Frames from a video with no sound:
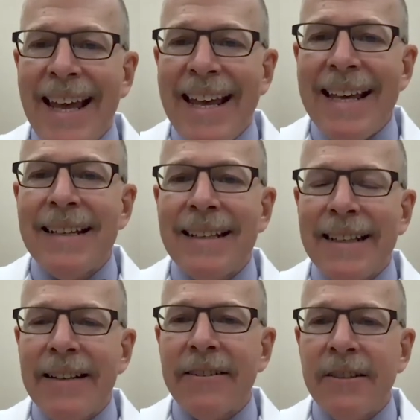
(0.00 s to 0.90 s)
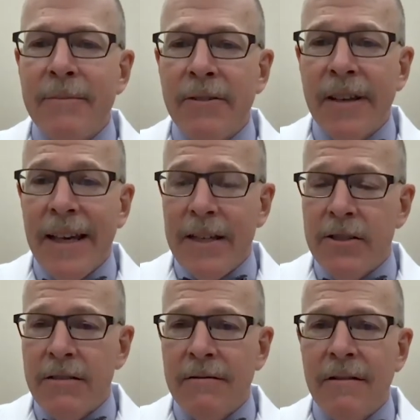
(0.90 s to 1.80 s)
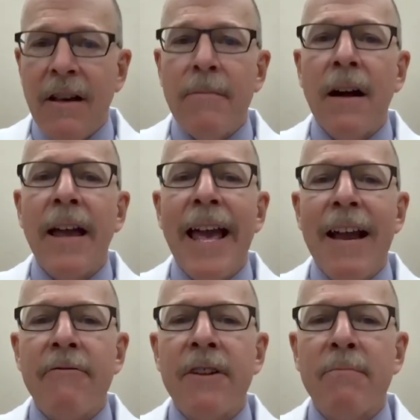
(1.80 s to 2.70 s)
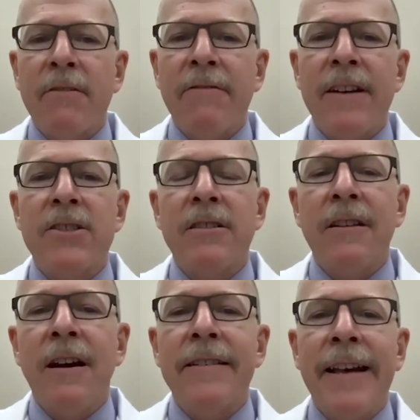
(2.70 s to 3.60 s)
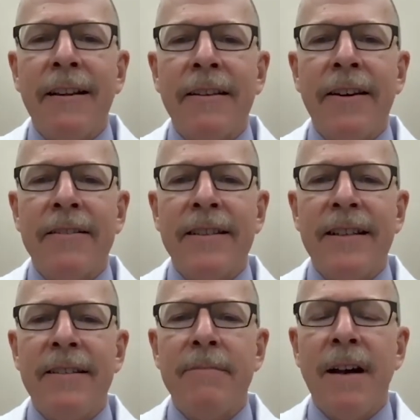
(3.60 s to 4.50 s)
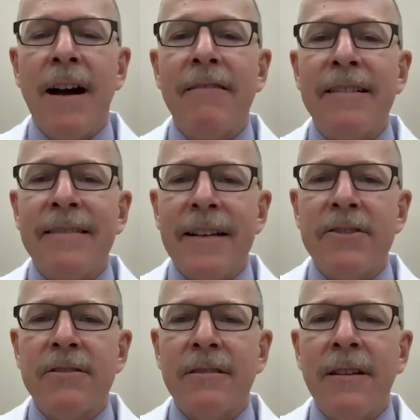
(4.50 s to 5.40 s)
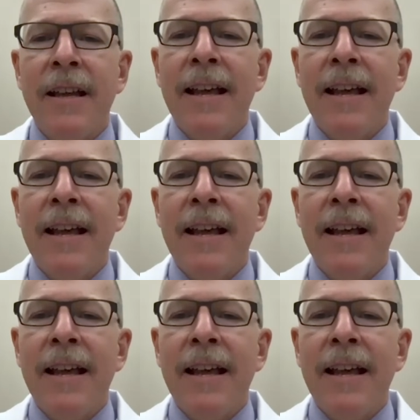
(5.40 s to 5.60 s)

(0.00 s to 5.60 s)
and clear communication among every professional on the healthcare team are essential